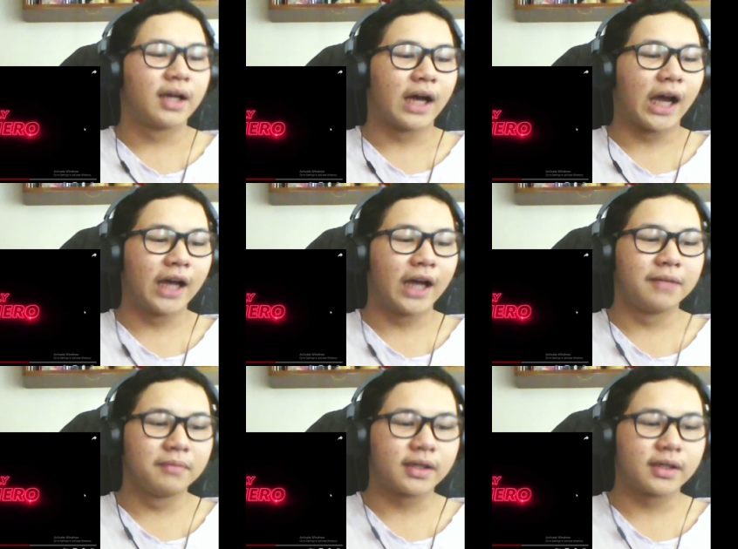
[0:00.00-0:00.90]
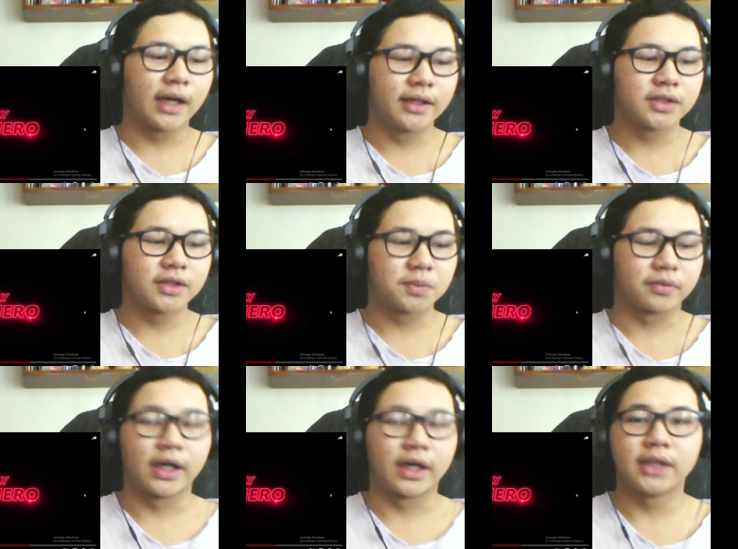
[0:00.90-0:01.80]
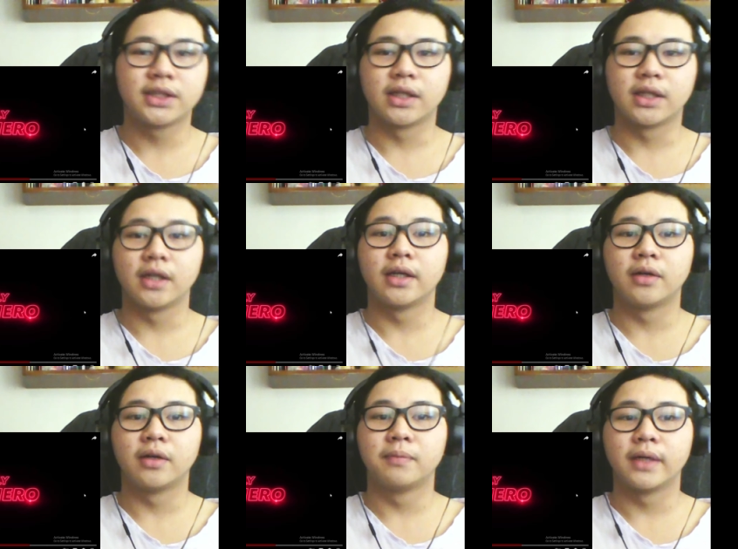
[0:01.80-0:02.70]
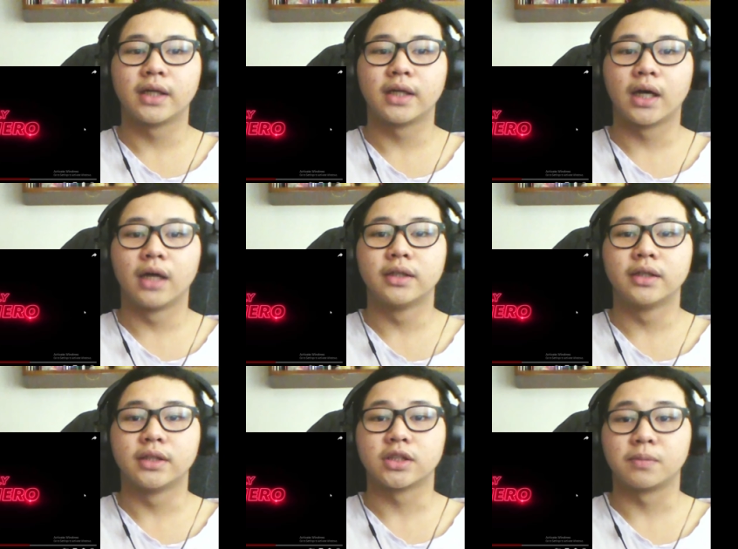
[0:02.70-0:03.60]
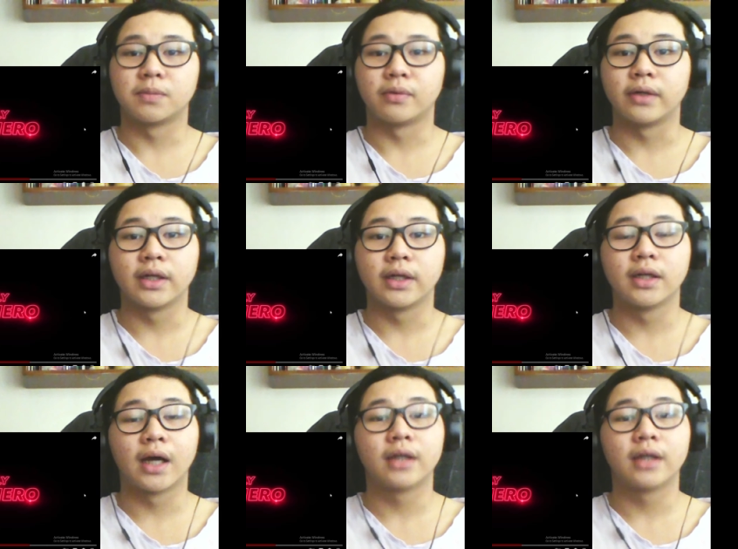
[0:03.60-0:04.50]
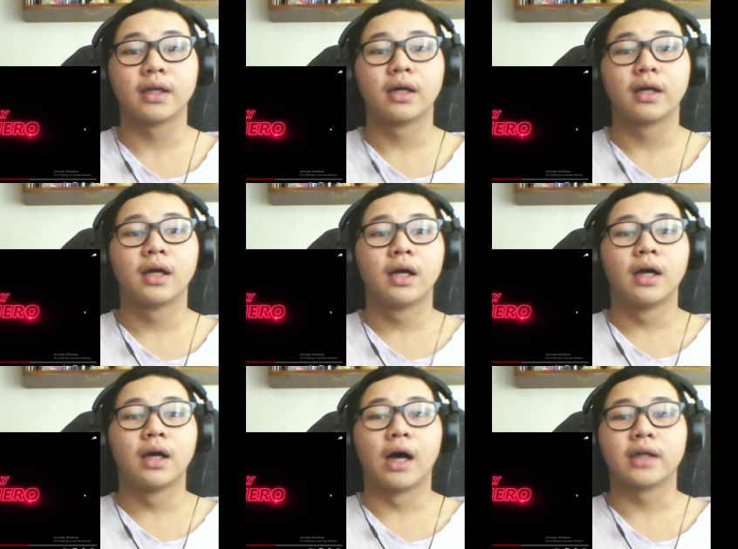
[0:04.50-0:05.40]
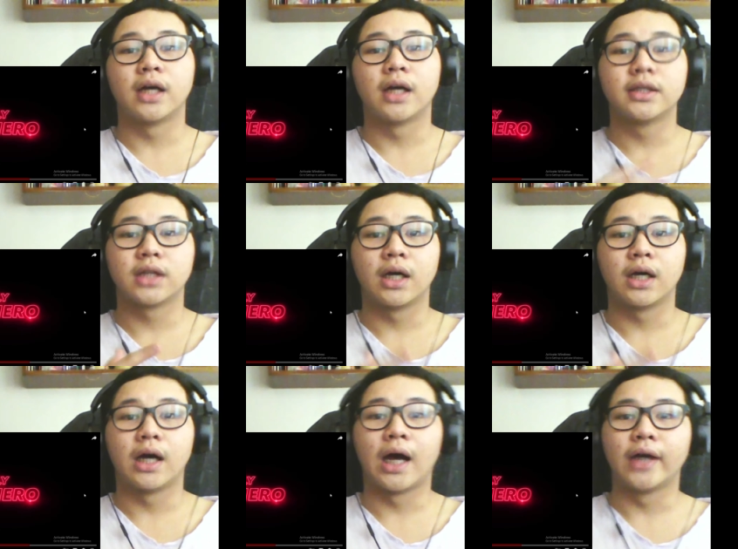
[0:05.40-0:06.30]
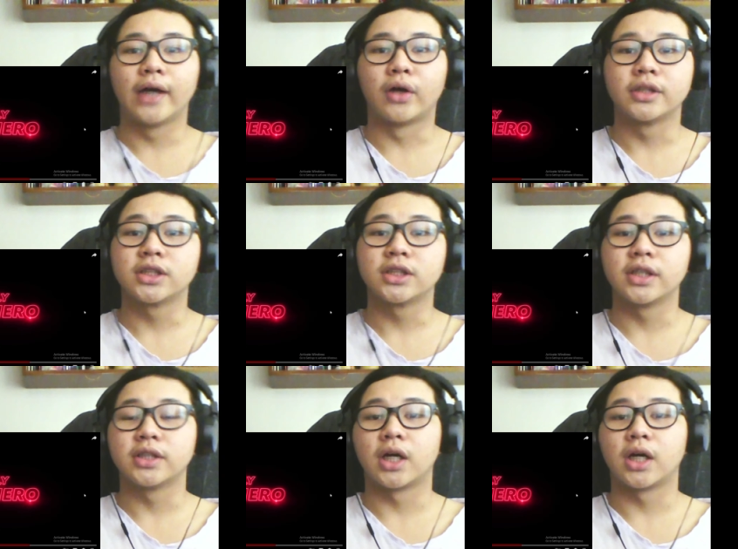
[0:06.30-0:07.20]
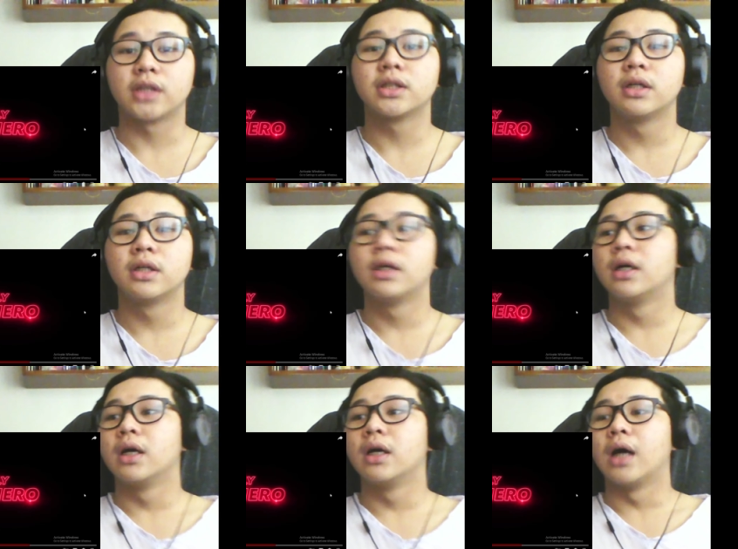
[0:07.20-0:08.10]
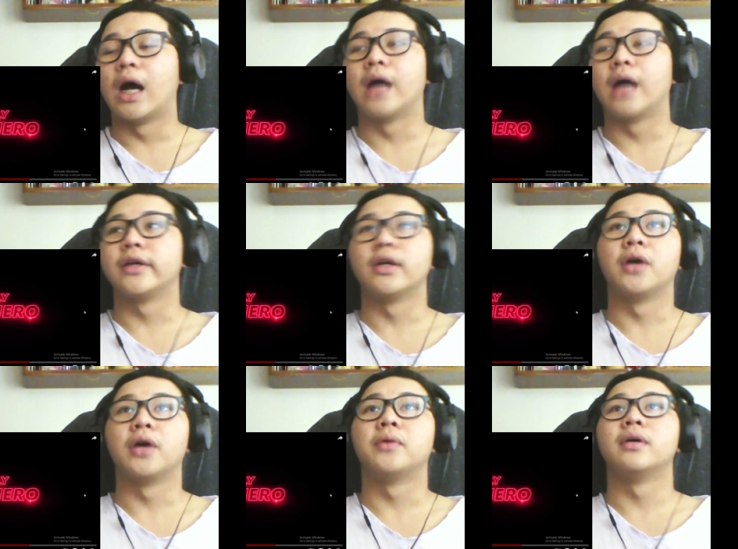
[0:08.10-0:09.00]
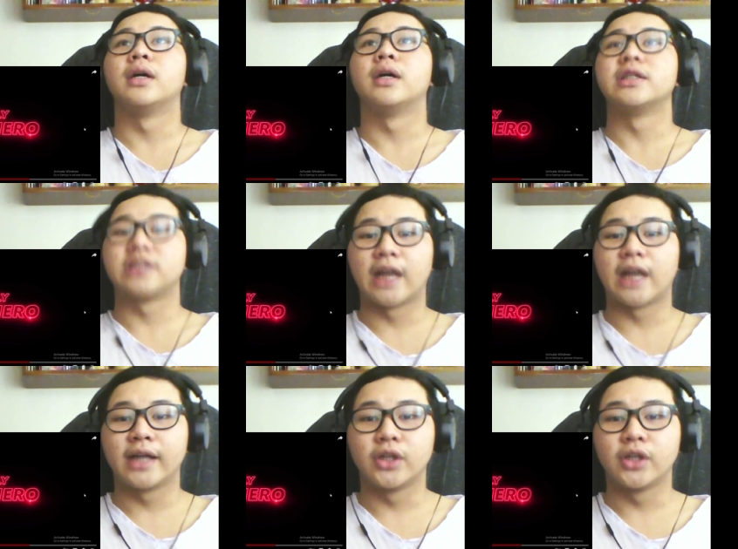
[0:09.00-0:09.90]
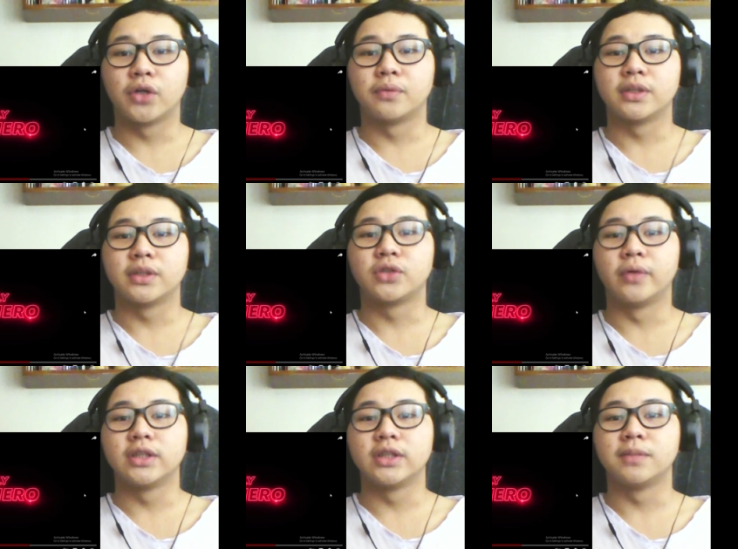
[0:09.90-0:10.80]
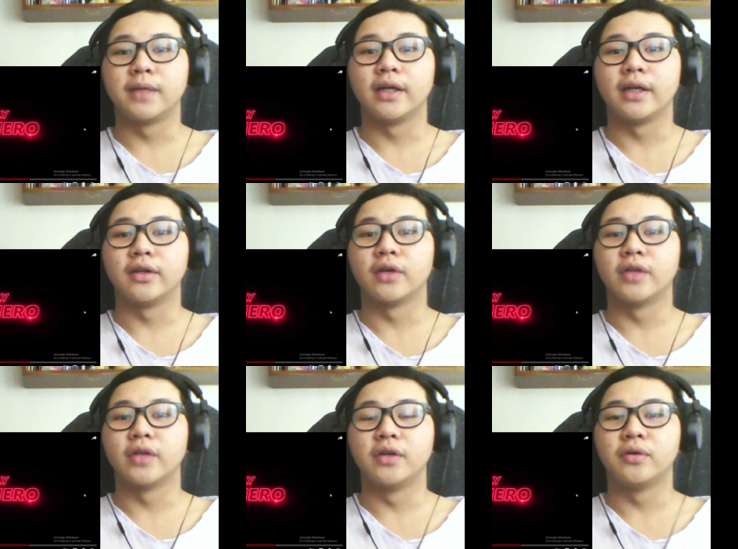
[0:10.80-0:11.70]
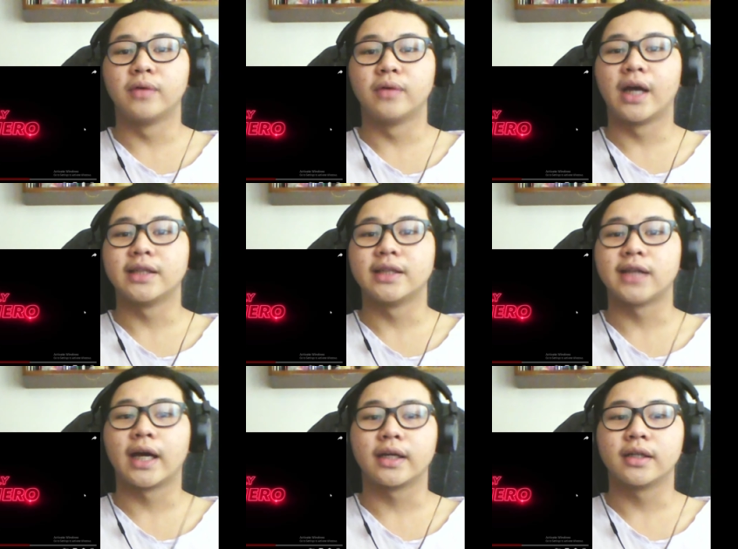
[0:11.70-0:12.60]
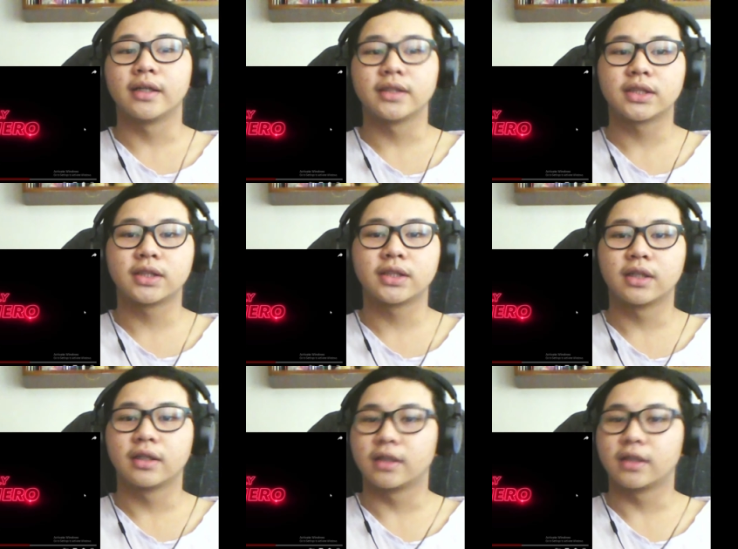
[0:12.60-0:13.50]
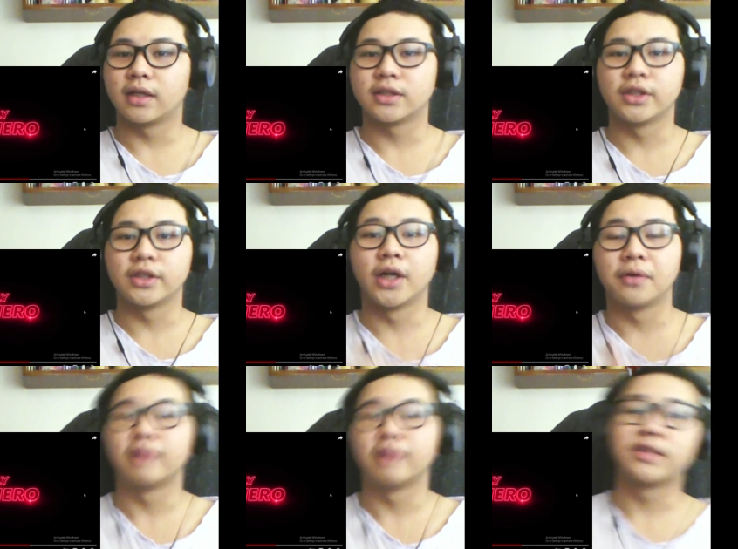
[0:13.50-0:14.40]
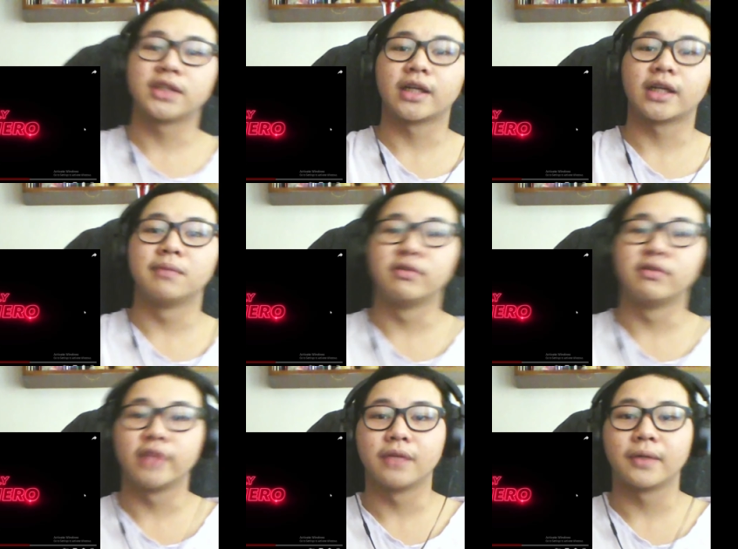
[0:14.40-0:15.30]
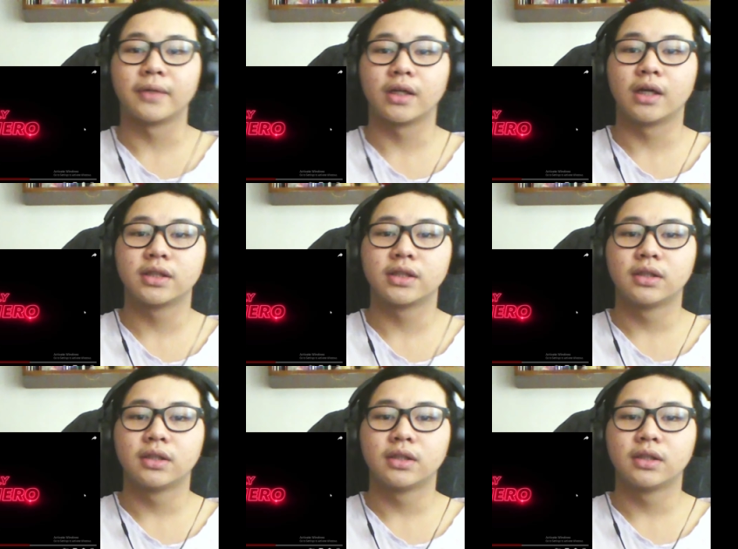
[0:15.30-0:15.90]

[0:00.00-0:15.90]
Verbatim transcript: I'm kind of surprised and a little bit uh, disappointed that, because uh, uh, I honestly thought, uh, you know, Shadow was going to be, you know, the new antagonist, because, you know, of the second movie and whatnot.